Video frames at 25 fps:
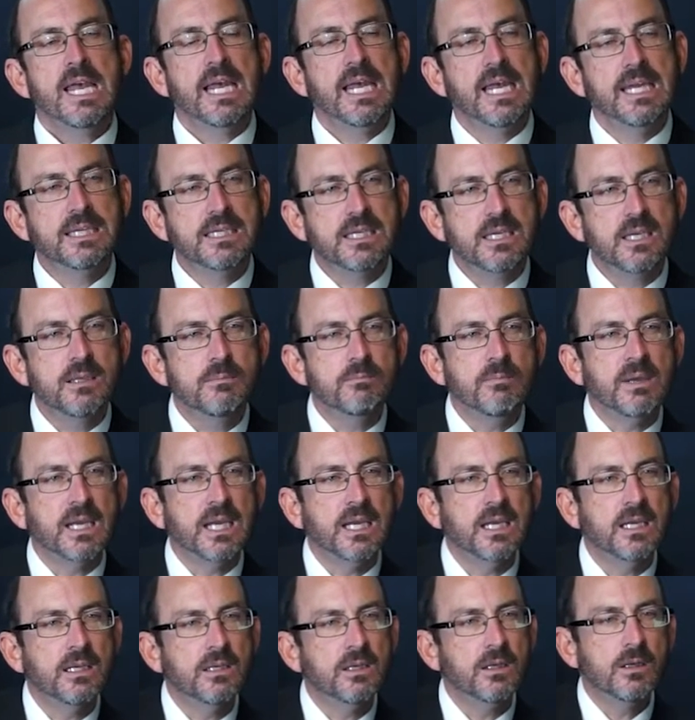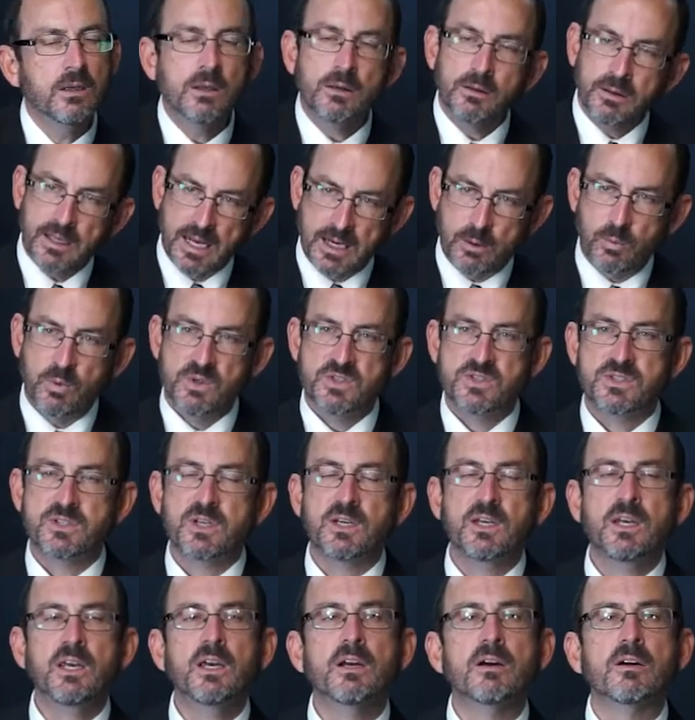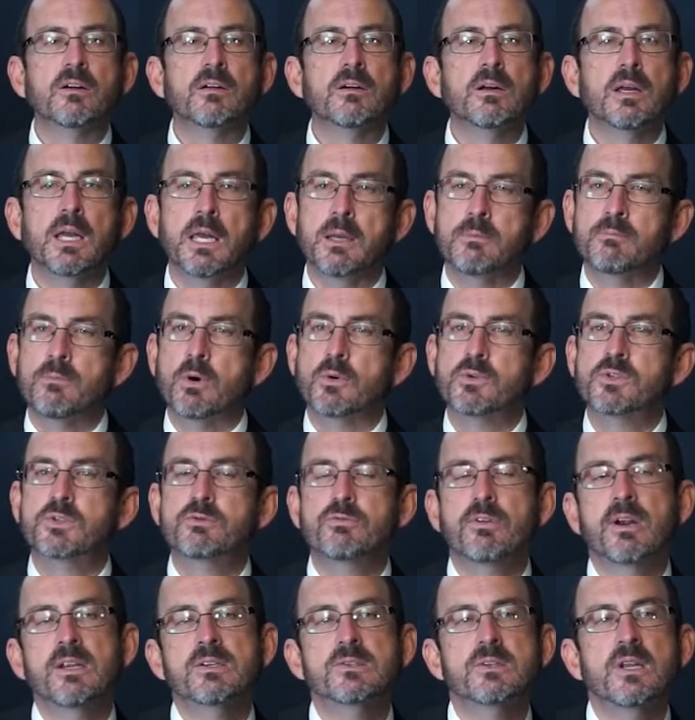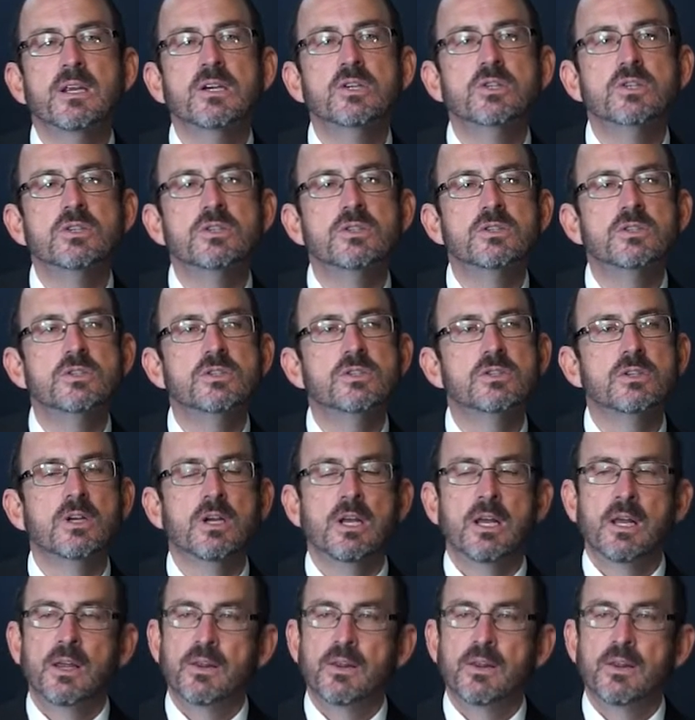it can mean, like we see here in most translations,